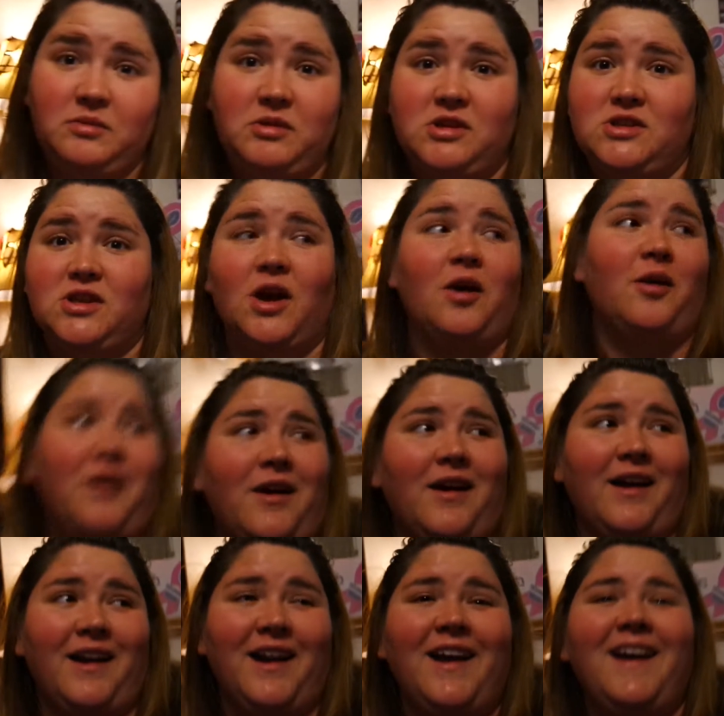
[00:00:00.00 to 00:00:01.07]
going to be so
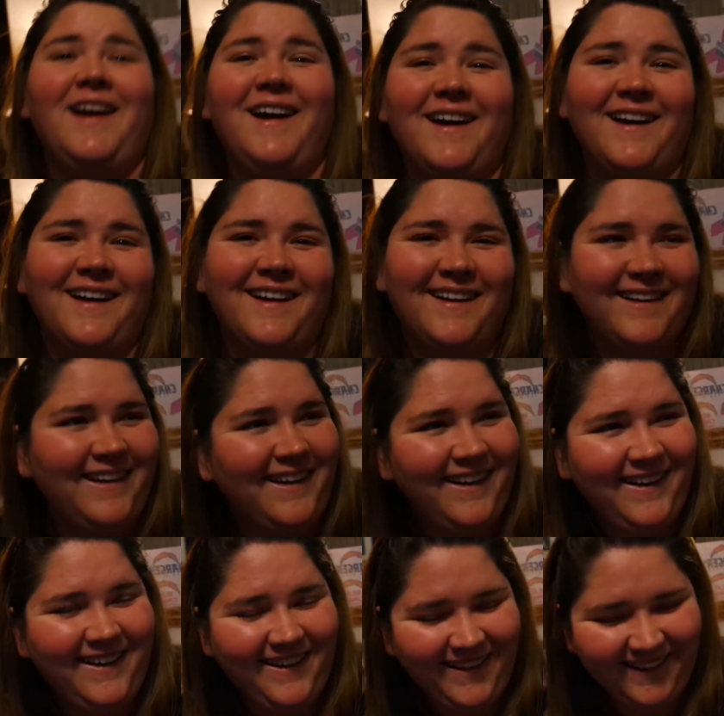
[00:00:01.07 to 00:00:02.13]
good. It's gonna be so
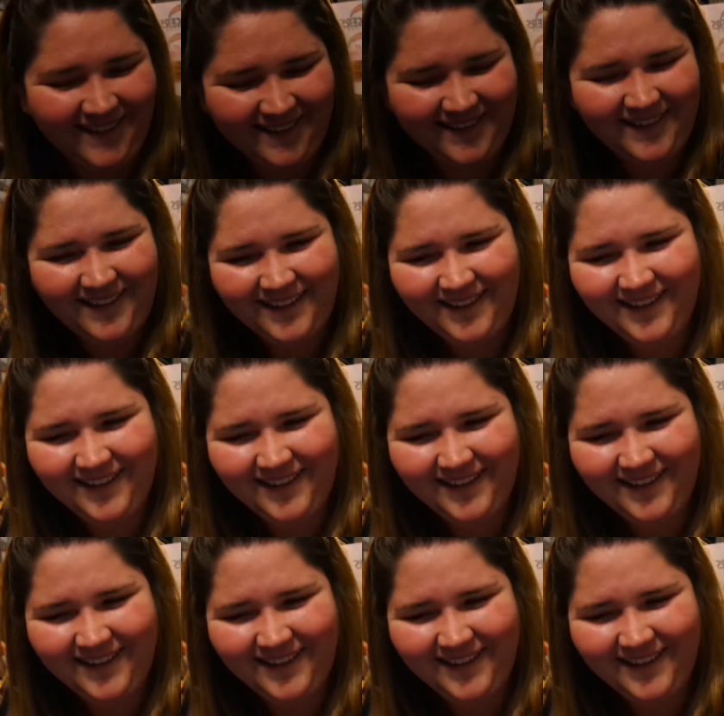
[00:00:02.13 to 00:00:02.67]
delicious.